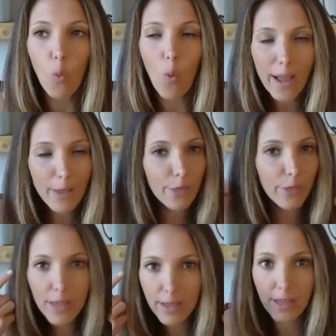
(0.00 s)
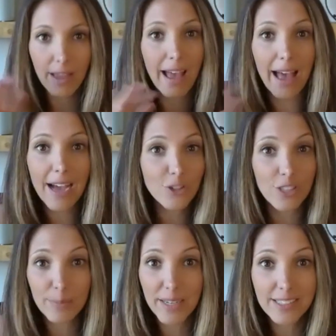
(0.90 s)
why thinking
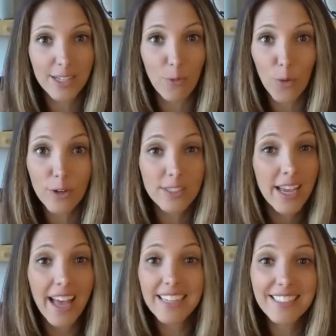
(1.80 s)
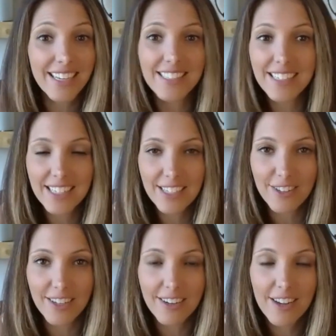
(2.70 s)
actually makes it worse and doesn't
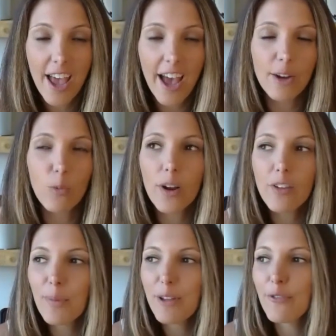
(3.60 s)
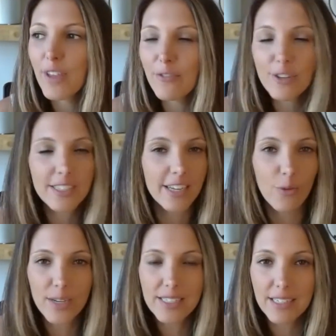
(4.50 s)
heal it and one of my favorite
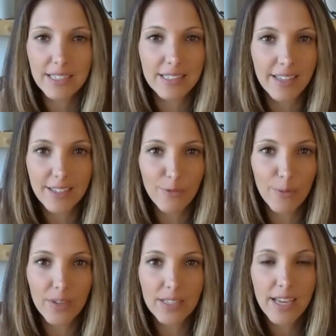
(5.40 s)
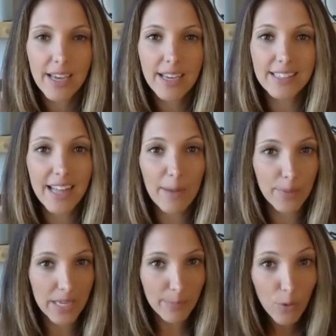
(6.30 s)
takeaways and insights from this is that
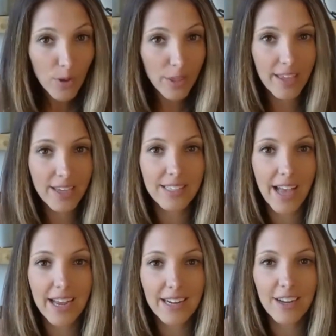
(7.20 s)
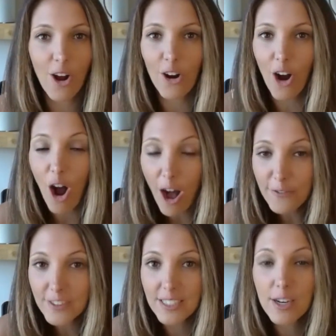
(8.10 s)
people with anxiety are
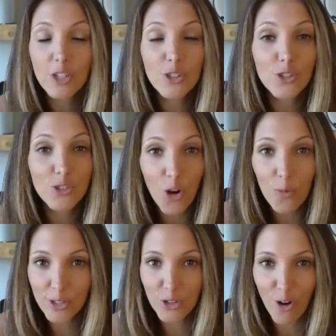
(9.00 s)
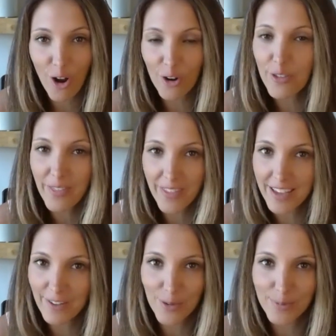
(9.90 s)
often so much stronger than they
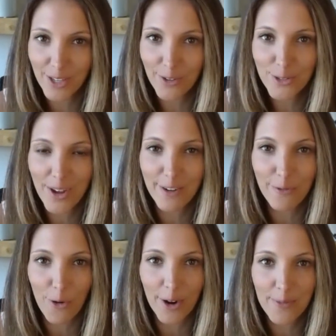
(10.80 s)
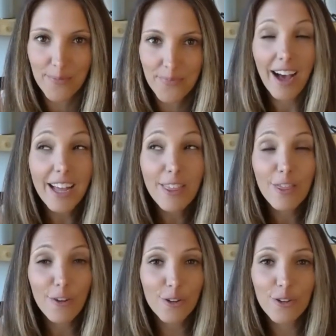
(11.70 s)
give themselves credit for. I
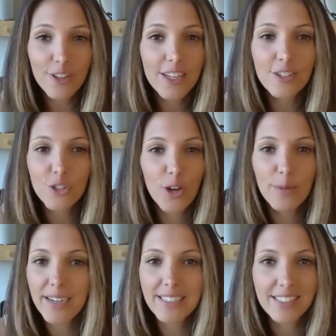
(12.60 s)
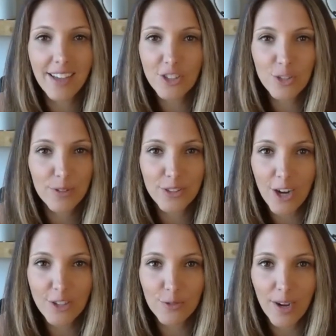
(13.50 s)
thoroughly enjoyed my discussion with
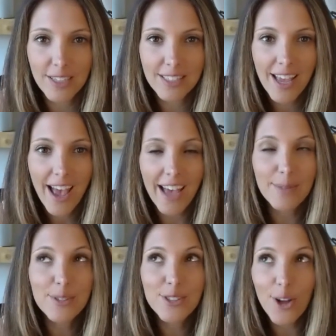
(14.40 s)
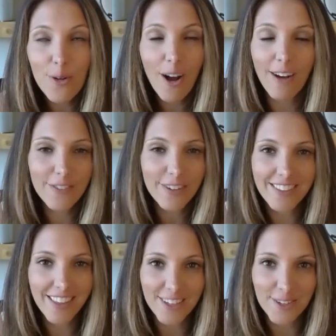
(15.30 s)
Dr. Russ, and I'm so
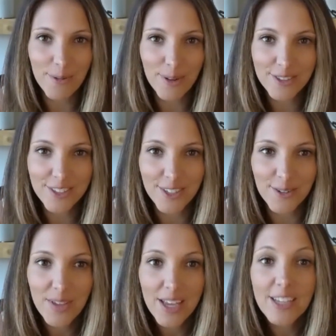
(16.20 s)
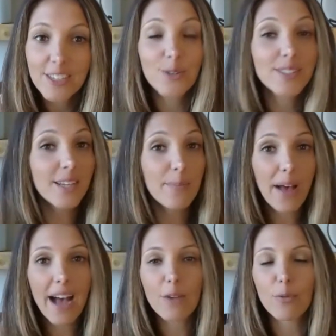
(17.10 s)
confident that you will too. So sit
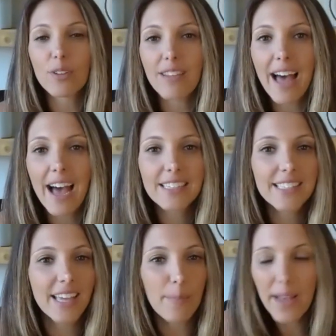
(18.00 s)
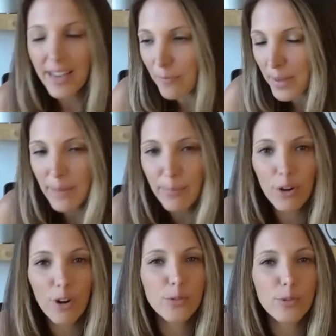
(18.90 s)
back, relax, get a pen and
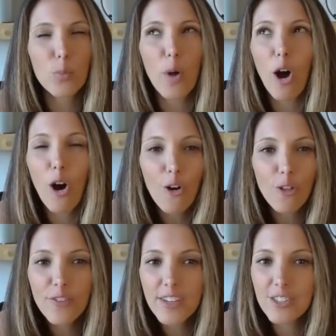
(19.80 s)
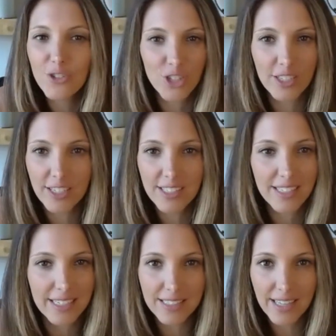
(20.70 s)
paper, absorb all of his genius
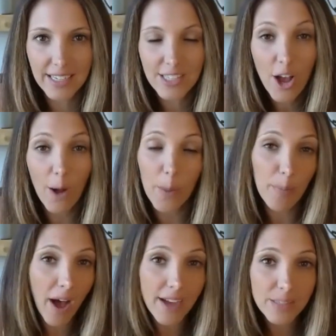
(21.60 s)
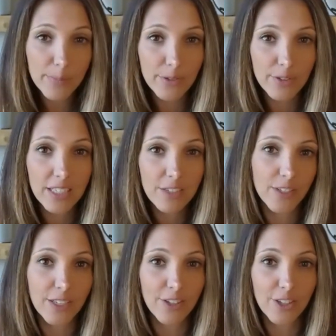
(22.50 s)
and insights on the possibility of
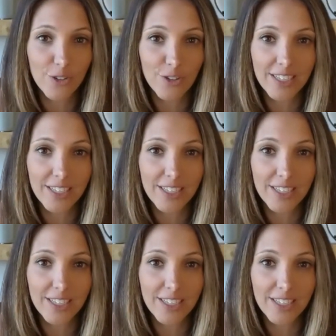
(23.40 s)
healing your